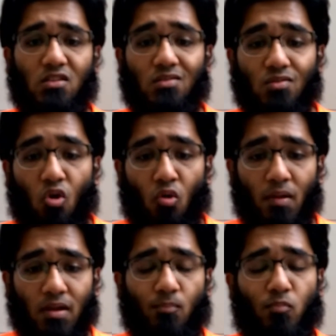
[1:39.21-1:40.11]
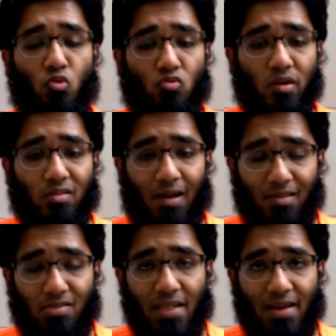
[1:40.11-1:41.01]
normal computer
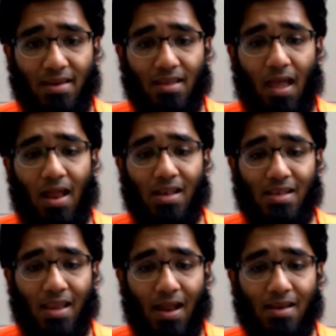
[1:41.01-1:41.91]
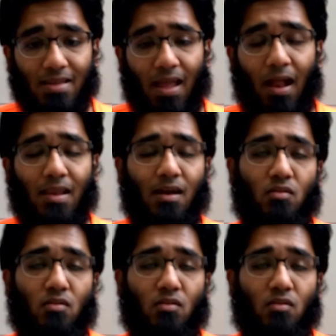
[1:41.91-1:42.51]
science degree and then get a